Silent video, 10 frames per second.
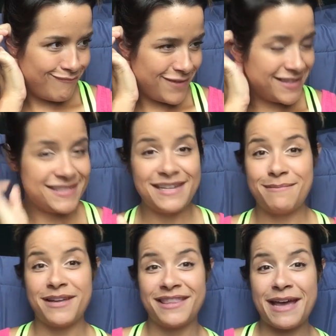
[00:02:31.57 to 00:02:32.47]
Let's see
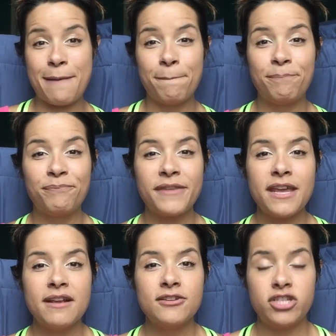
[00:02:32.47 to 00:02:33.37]
about that.
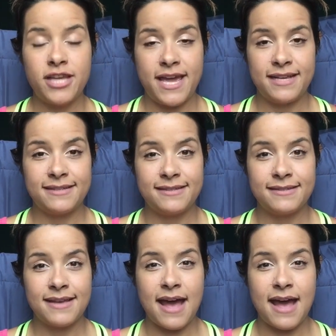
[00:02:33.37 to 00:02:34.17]
Shakes.